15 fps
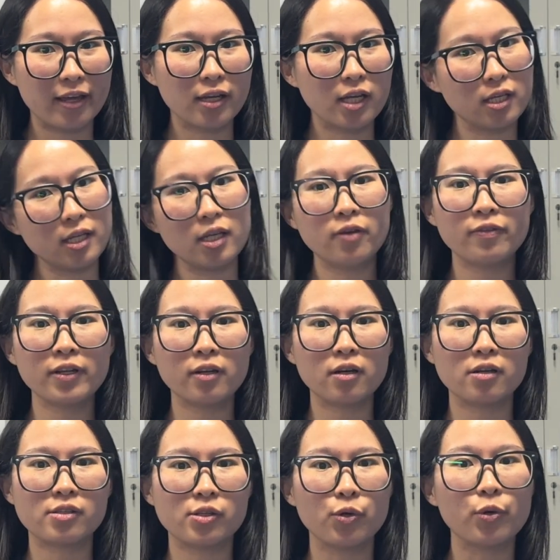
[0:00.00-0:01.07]
it even
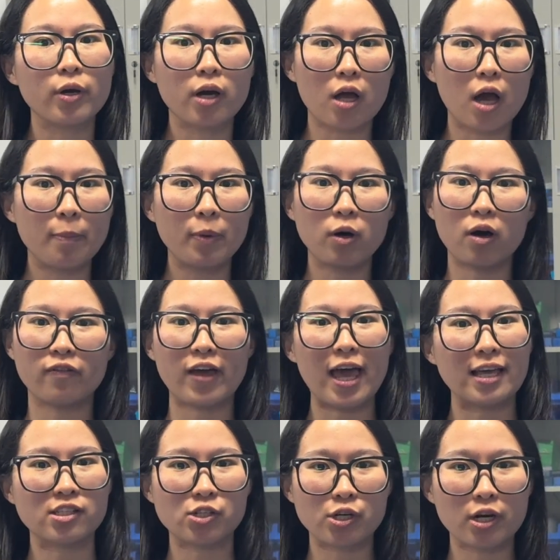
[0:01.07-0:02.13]
earns you a couple of
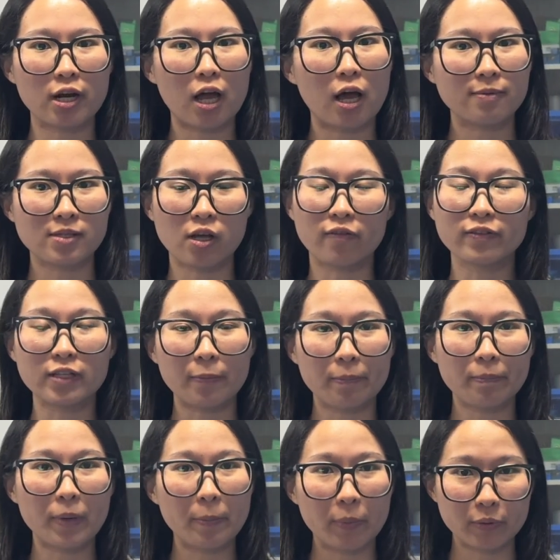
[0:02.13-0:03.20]
extra cups of the
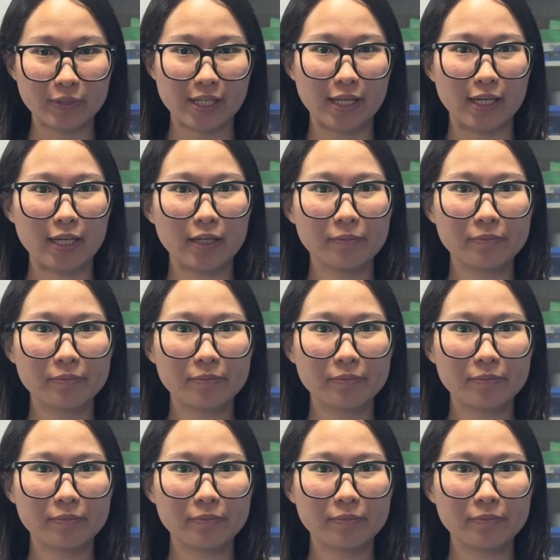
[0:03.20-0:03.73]
bubble tea.